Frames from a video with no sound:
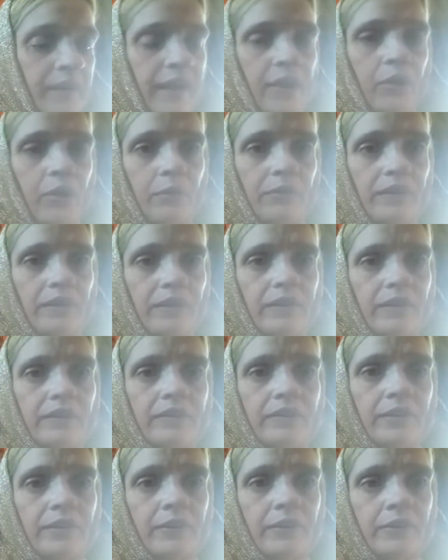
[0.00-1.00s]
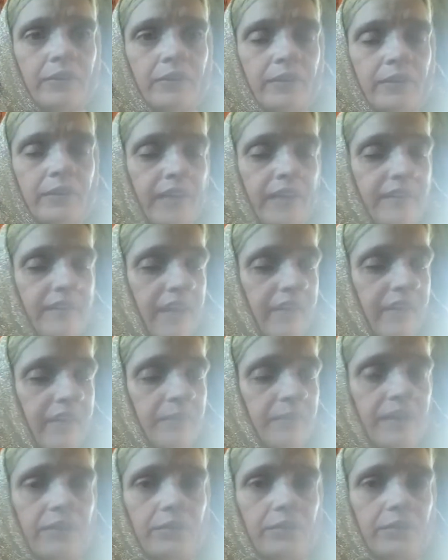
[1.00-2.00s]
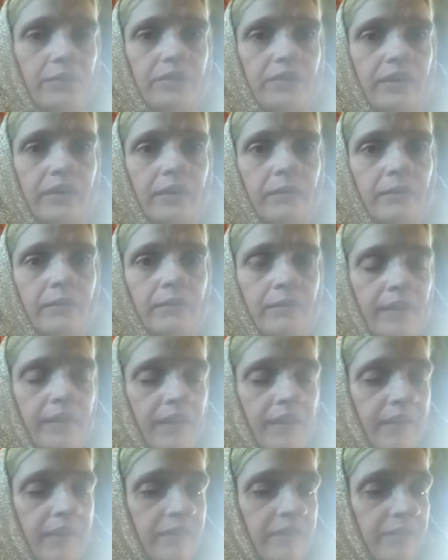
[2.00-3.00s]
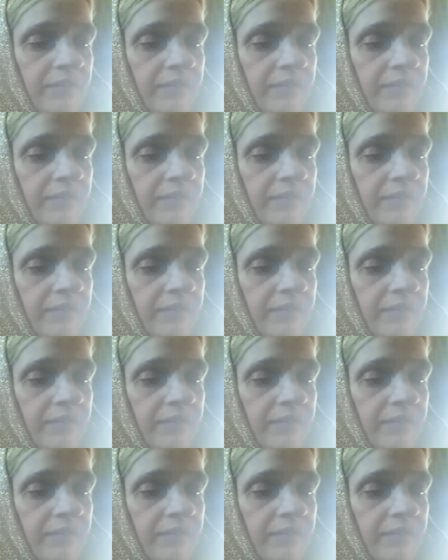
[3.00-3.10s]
hope that, you contact me through Tim at this